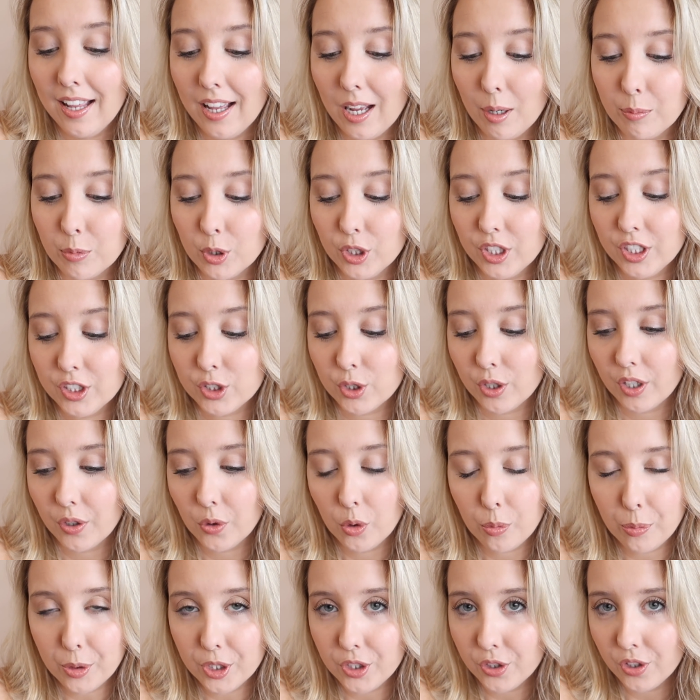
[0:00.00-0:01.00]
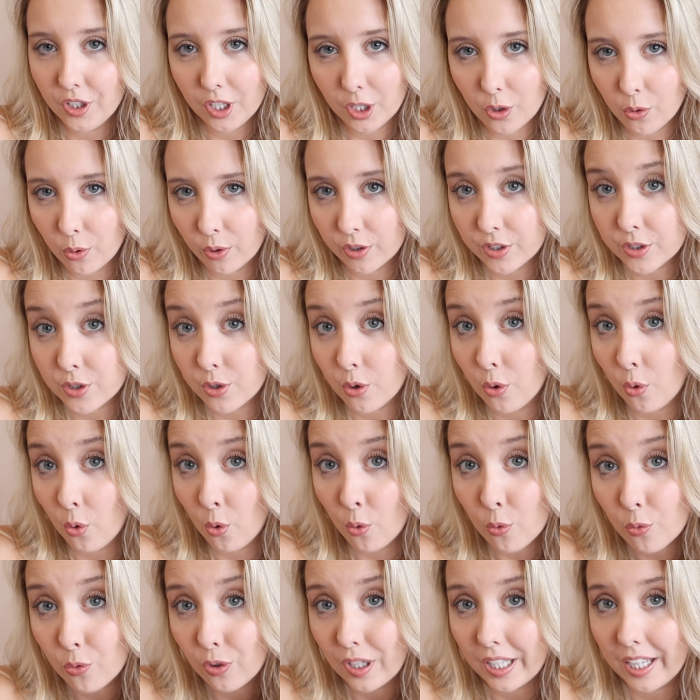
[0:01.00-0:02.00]
I'm going to do an open uni course,
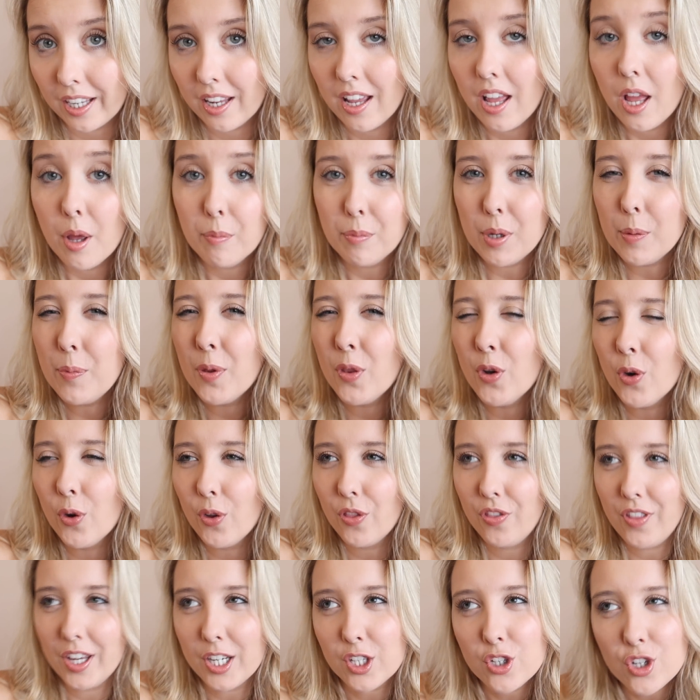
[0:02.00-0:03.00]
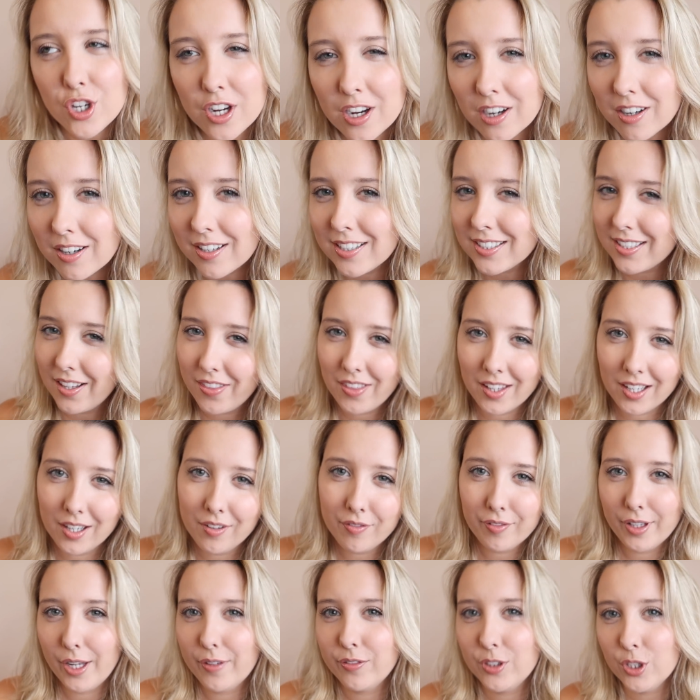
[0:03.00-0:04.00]
hopefully. Maybe not this year because I think
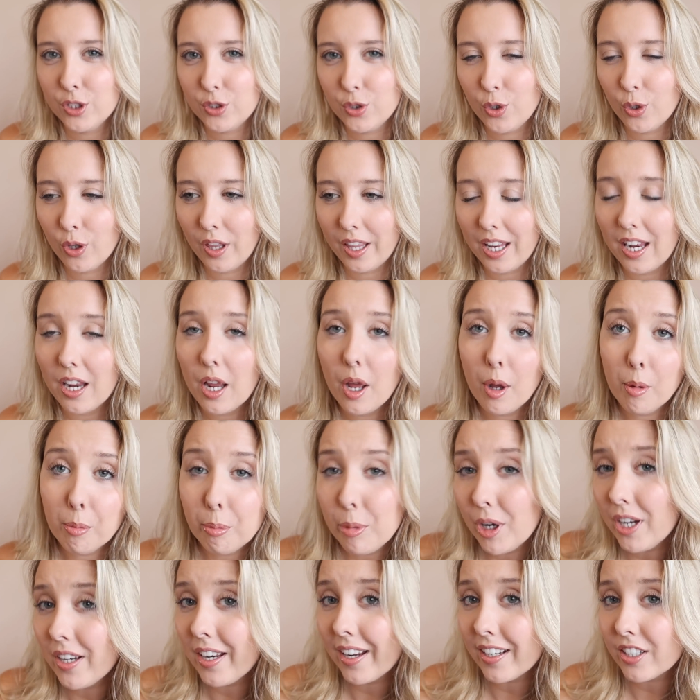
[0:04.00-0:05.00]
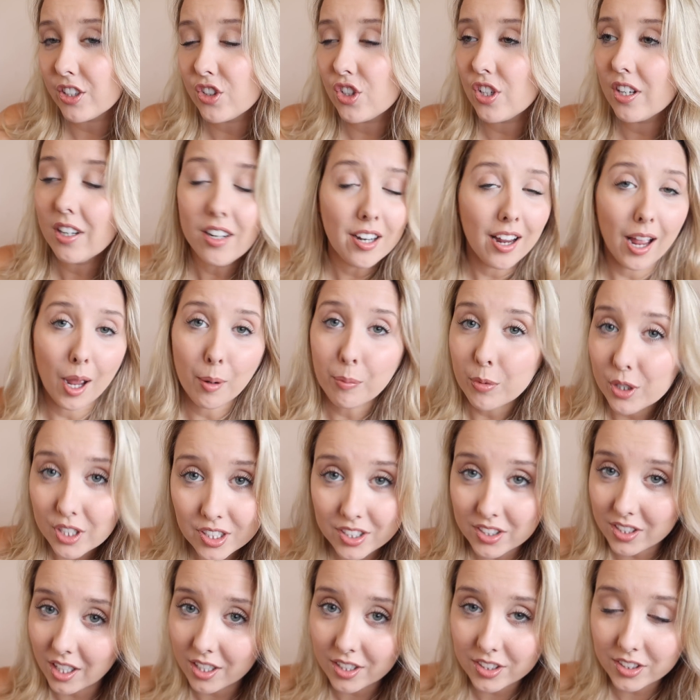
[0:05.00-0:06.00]
I've left it too late. But next year I'm going
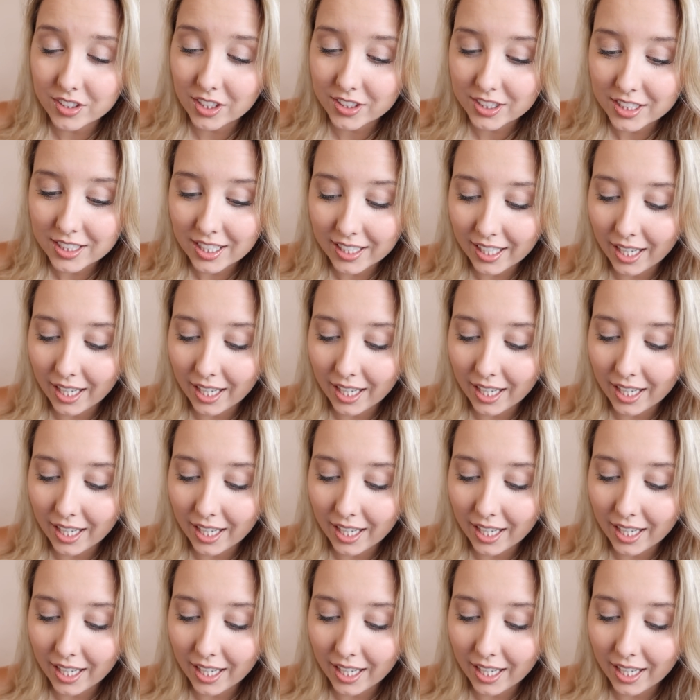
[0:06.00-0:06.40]
to start studying